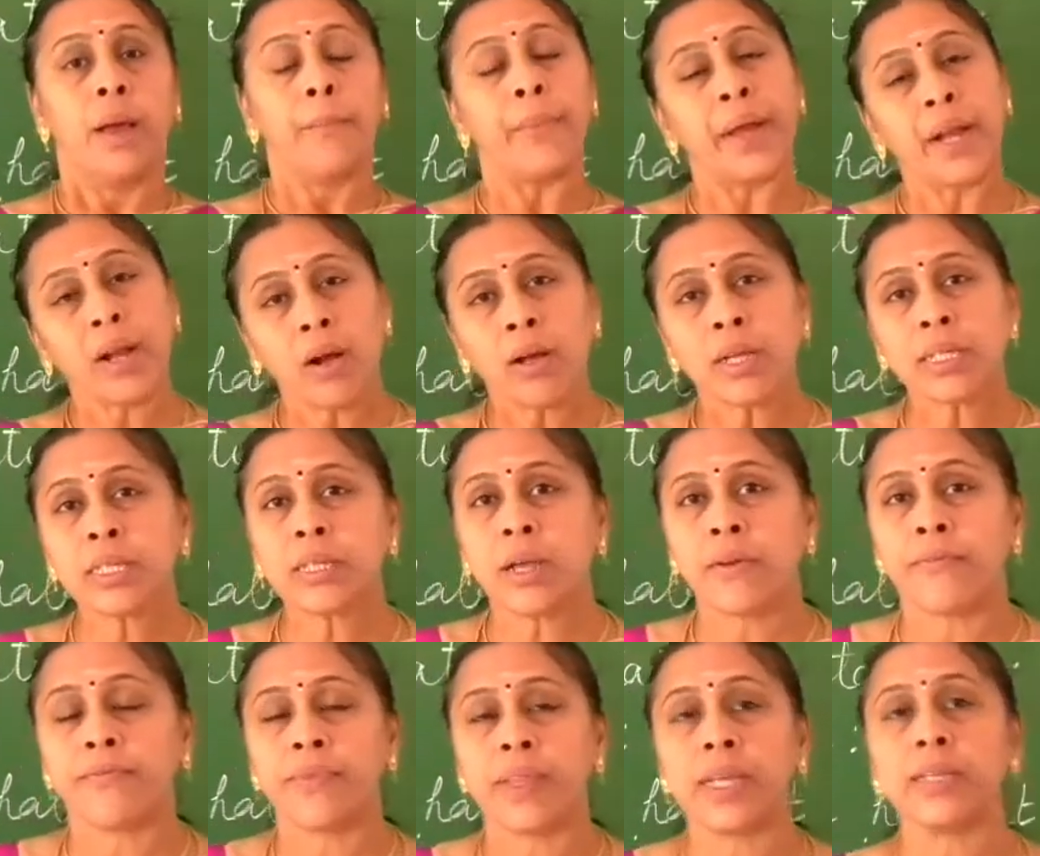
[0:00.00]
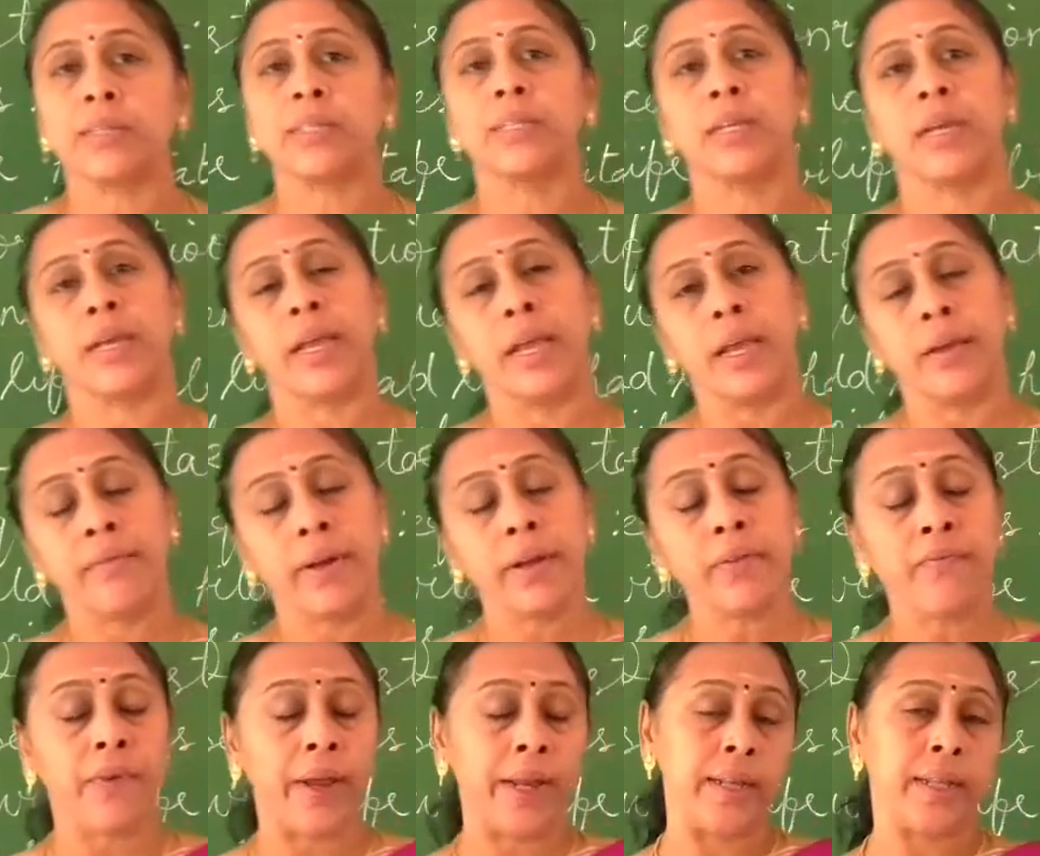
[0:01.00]
Because of this, even
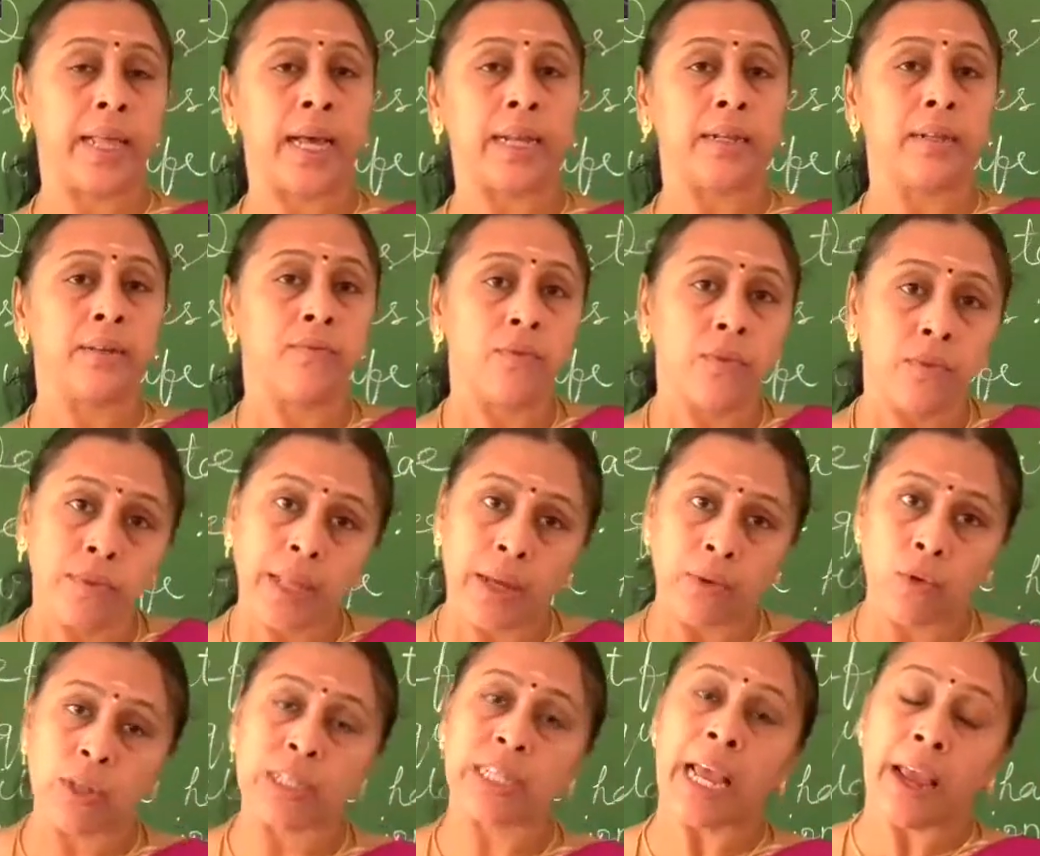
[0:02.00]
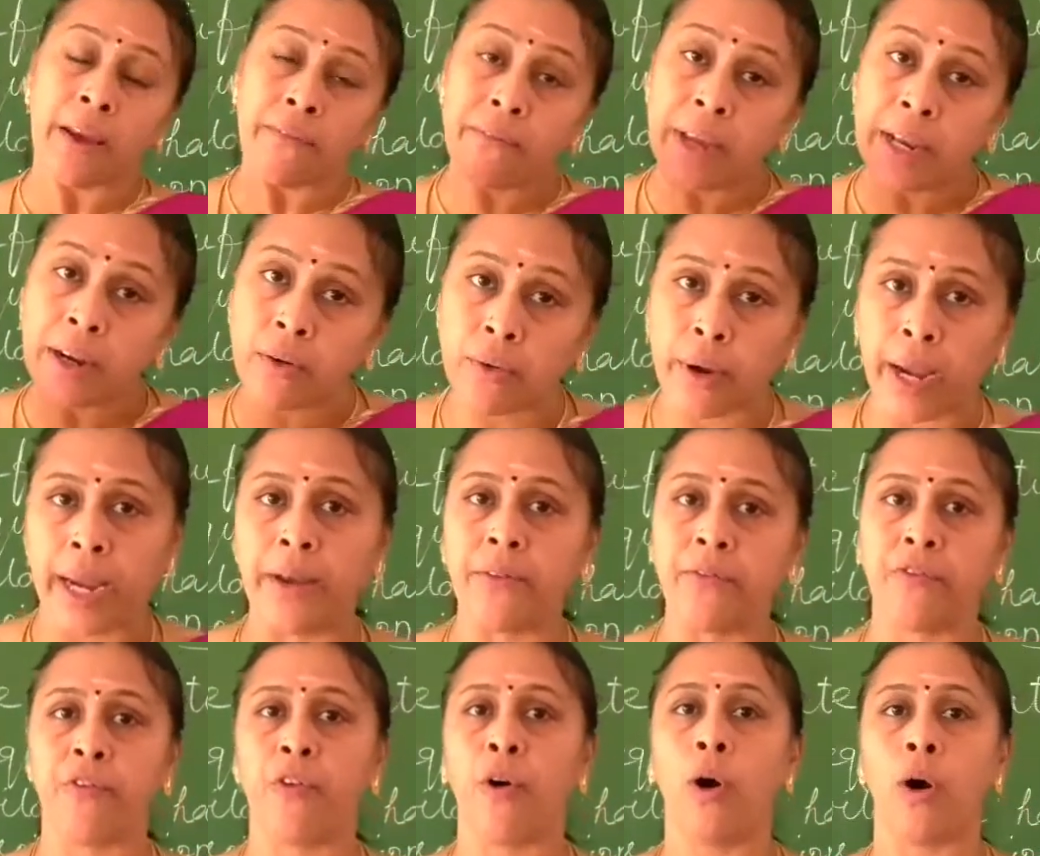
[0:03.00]
when there was a heavy
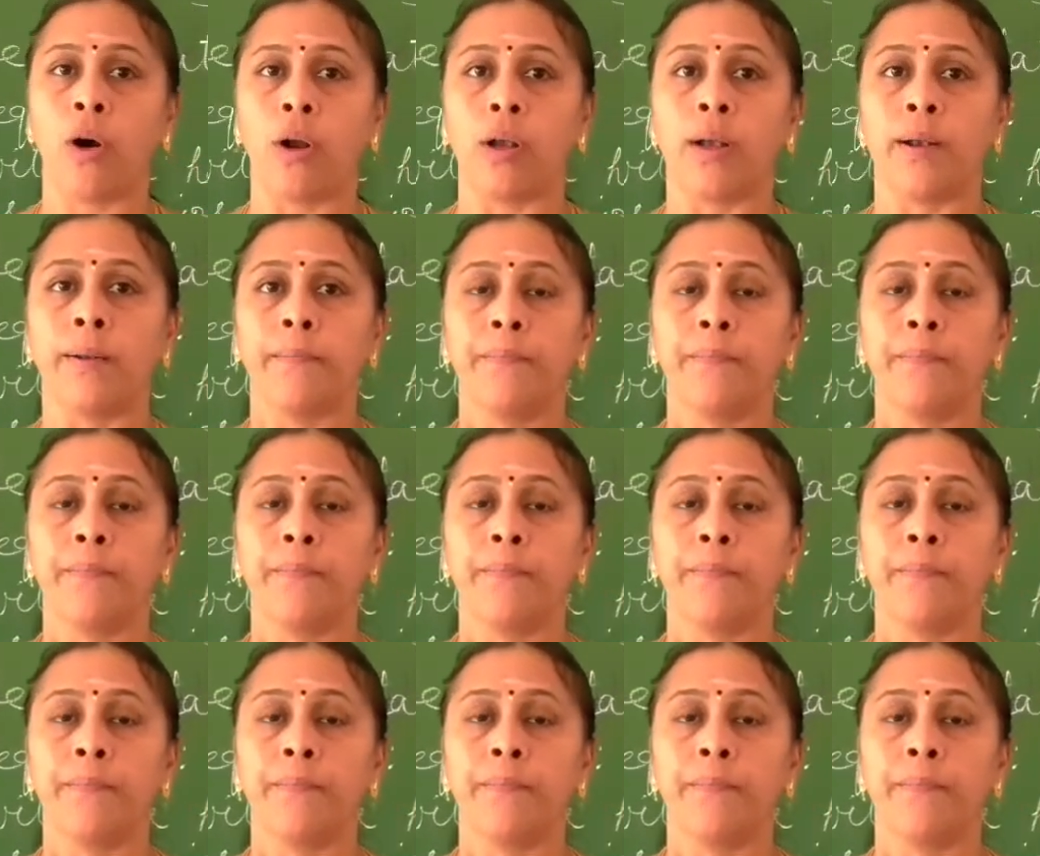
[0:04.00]
rainfall,